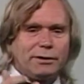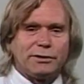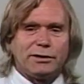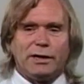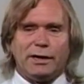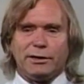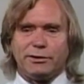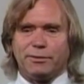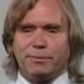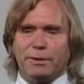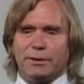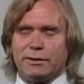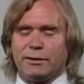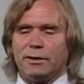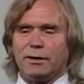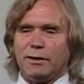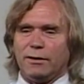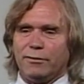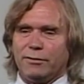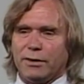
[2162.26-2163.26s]
assessment
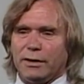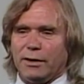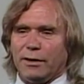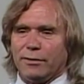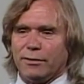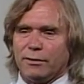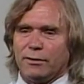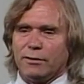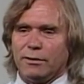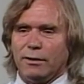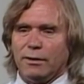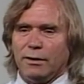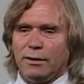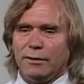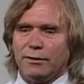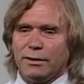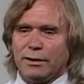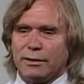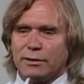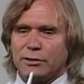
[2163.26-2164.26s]
of the other
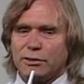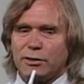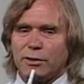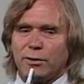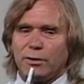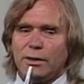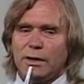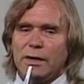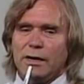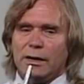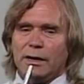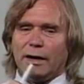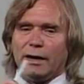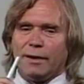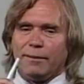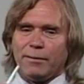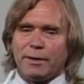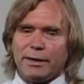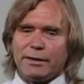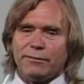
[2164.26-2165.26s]
things. So
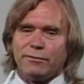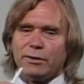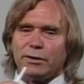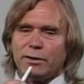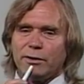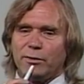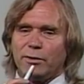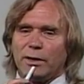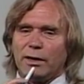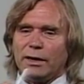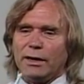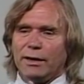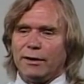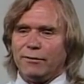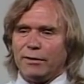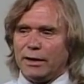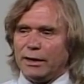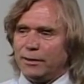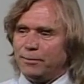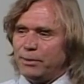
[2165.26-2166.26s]
I might very well
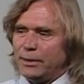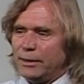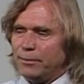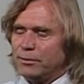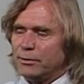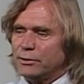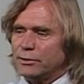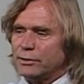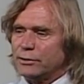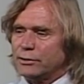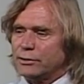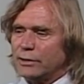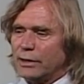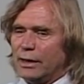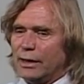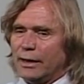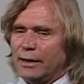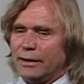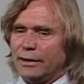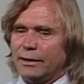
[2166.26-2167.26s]
have 8 papers
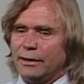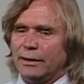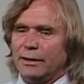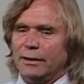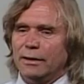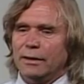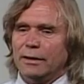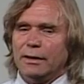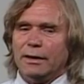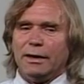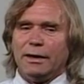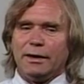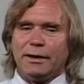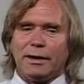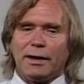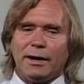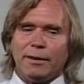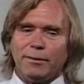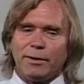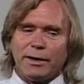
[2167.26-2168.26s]
assigned, and
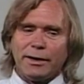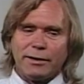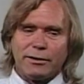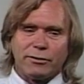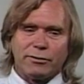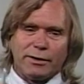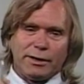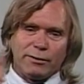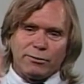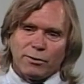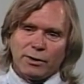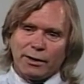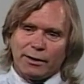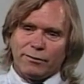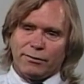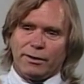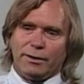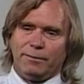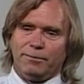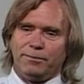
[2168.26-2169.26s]
I might grade 1
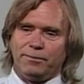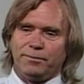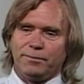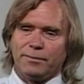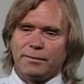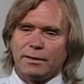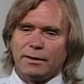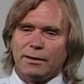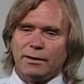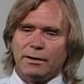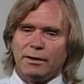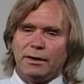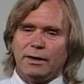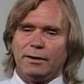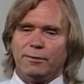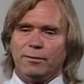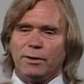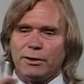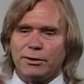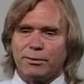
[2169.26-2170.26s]
of them
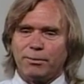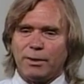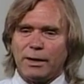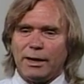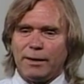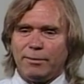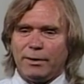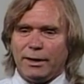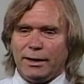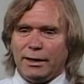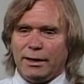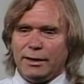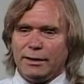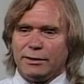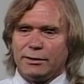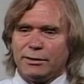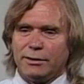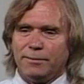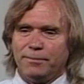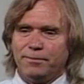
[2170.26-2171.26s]
and multiply by
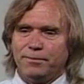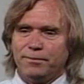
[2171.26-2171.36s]
8.